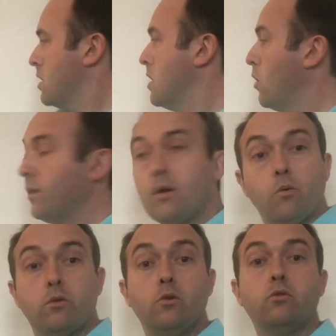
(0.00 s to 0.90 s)
knowing they
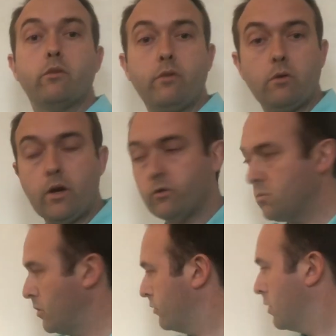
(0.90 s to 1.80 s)
would lose a few
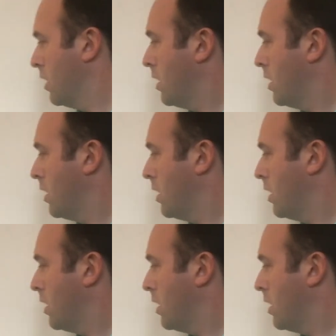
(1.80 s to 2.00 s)
customers.